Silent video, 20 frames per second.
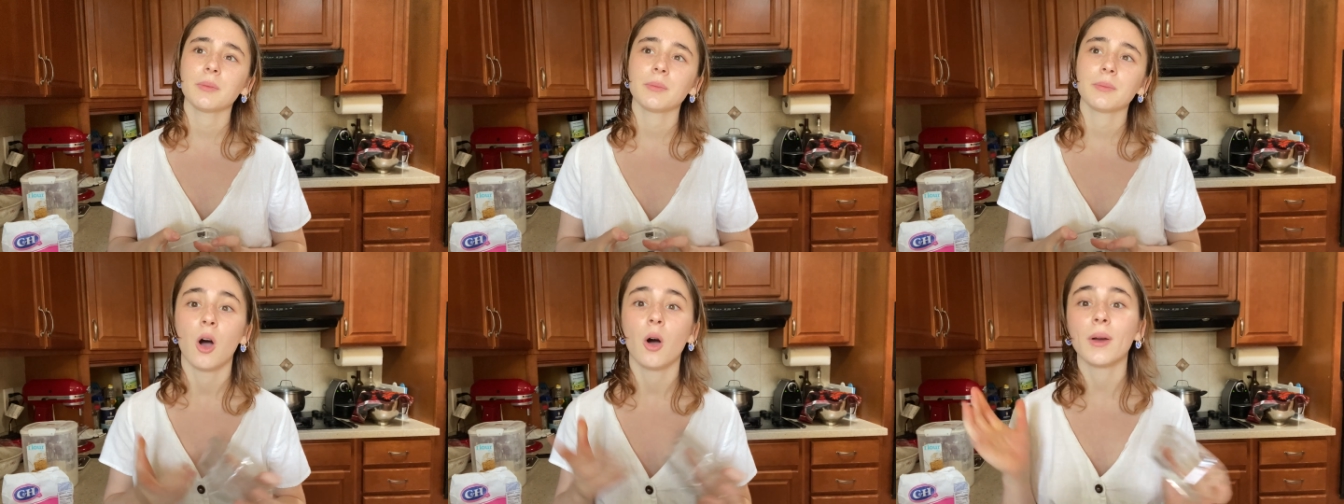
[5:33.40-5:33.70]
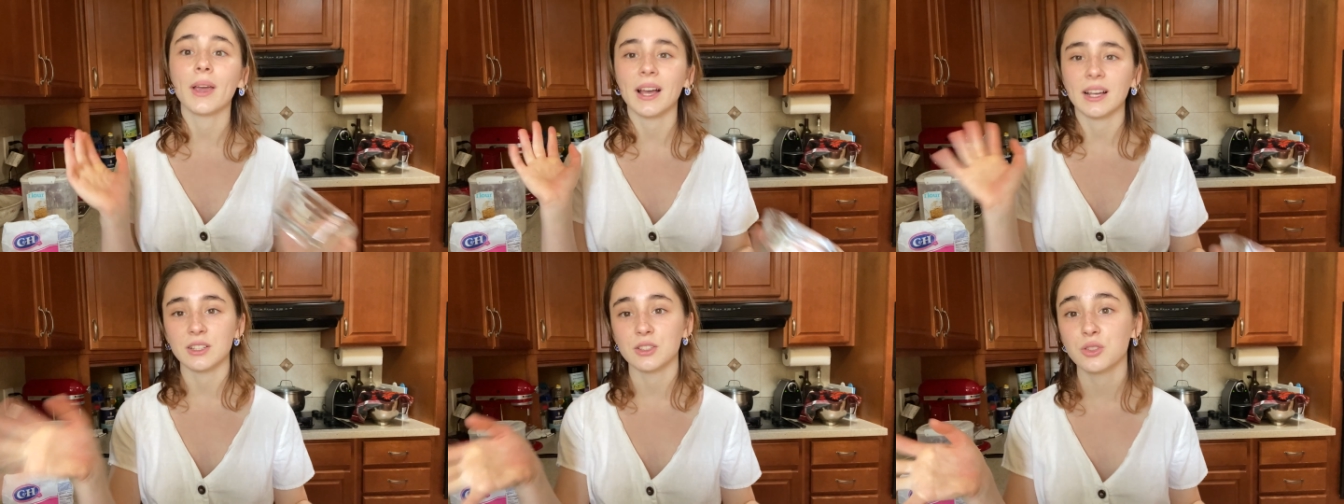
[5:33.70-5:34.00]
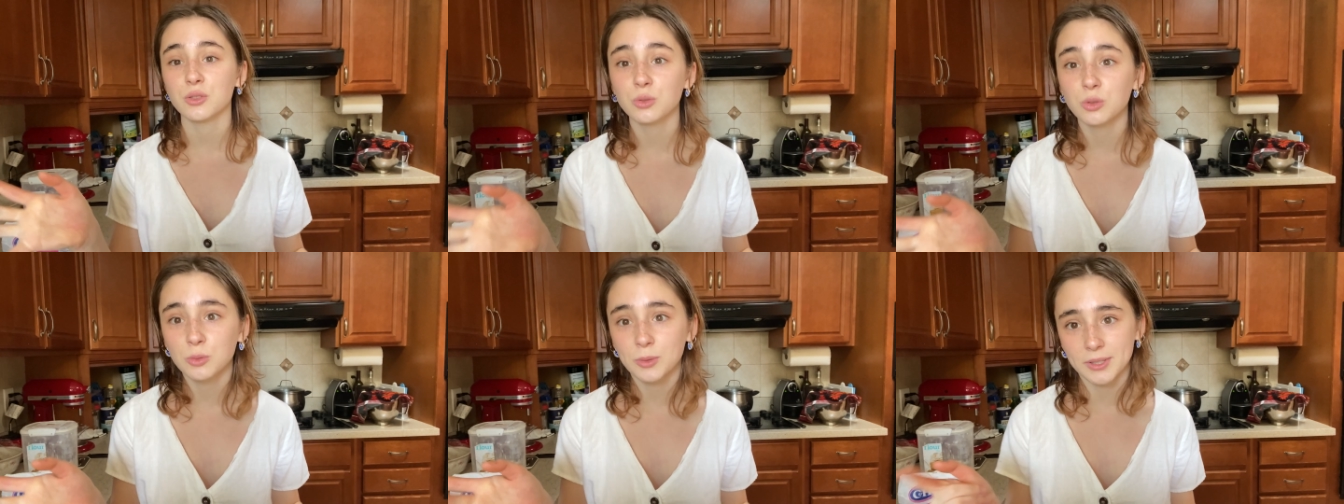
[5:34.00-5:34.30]
Oh yeah,
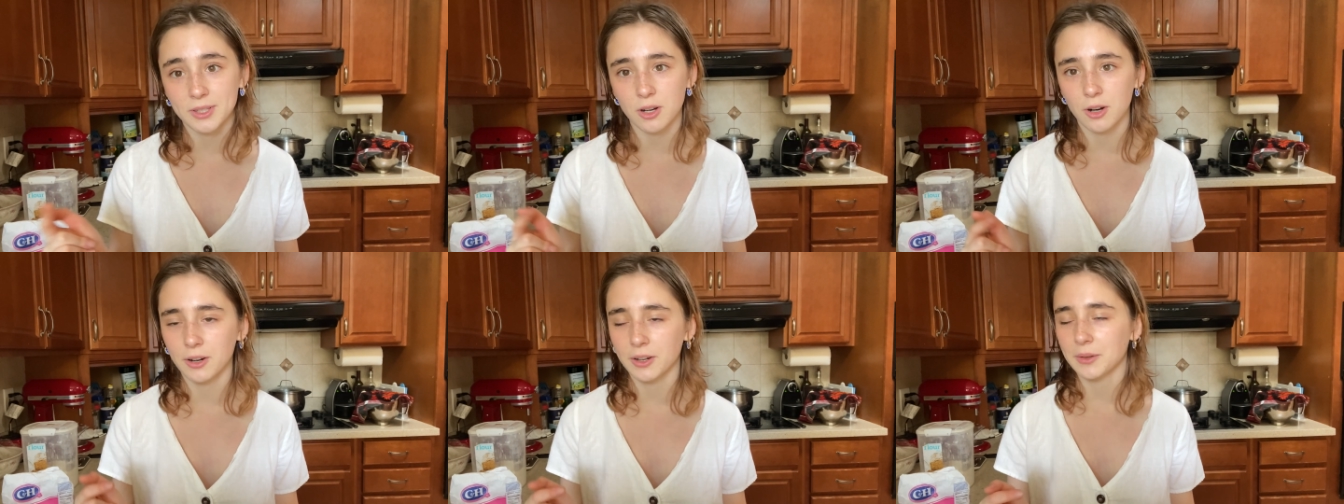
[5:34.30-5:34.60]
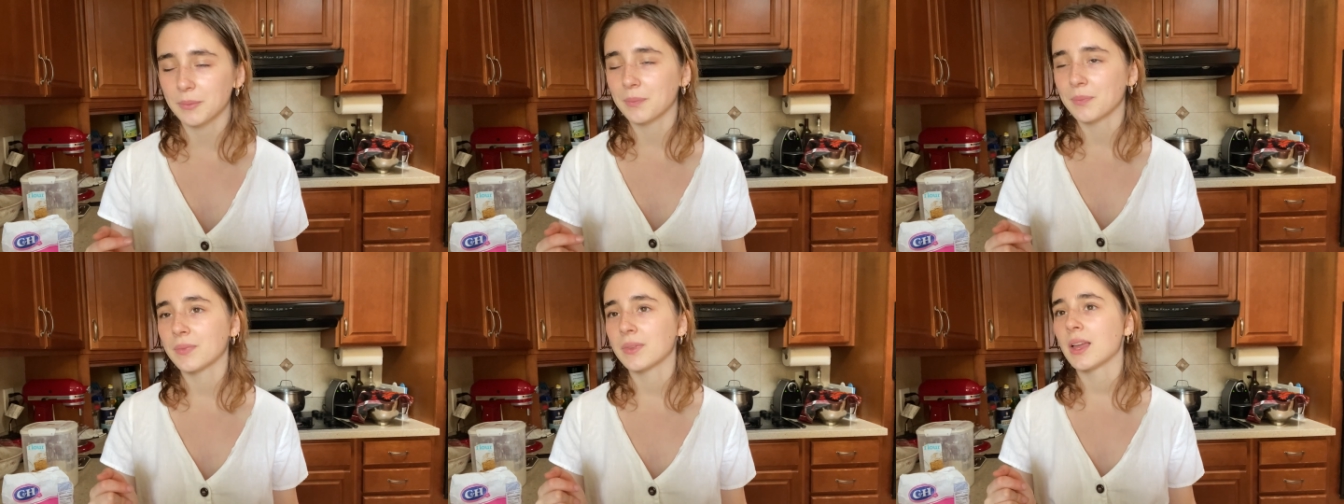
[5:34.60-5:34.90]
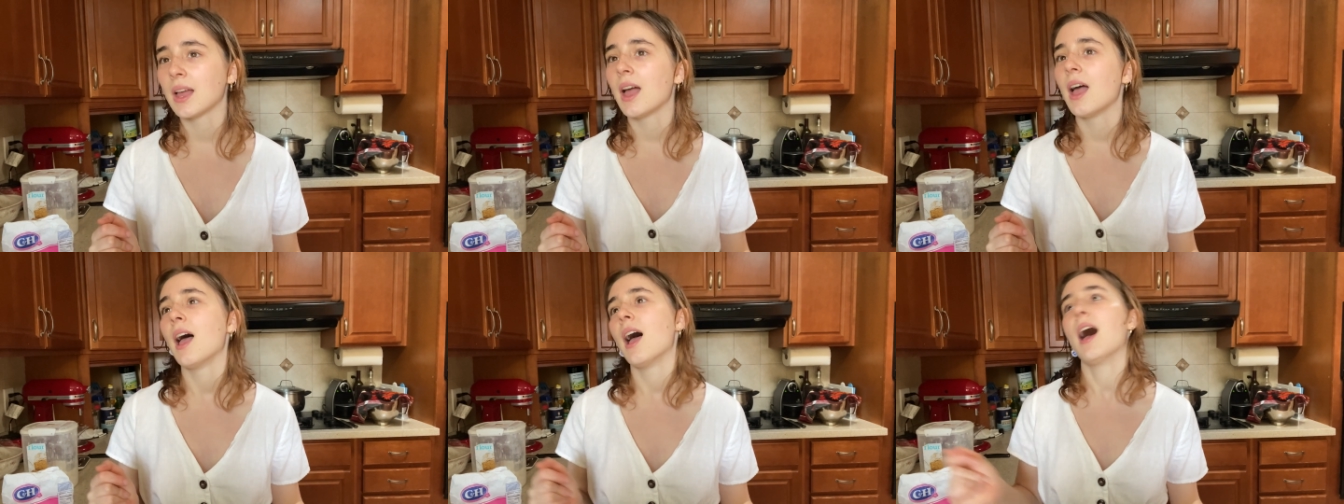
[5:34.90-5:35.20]
school was hard.
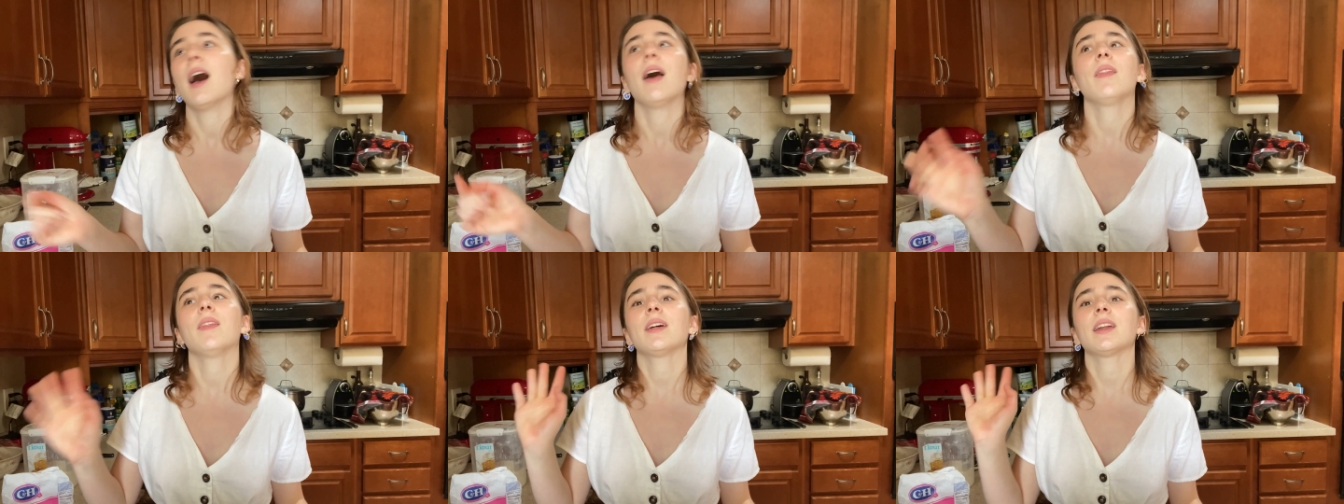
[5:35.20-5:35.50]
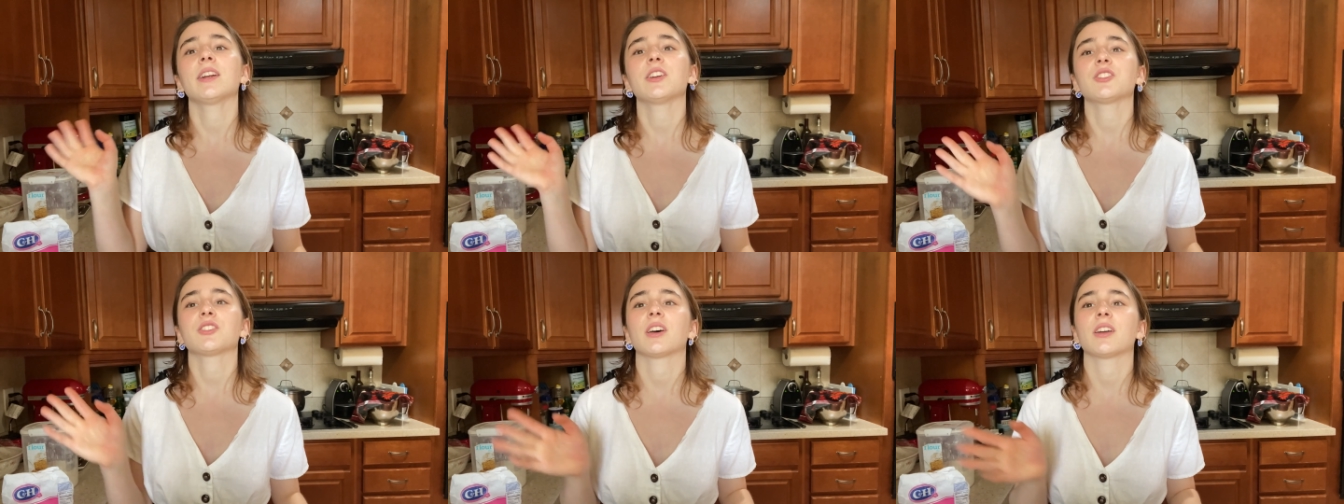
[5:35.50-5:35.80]
And then I just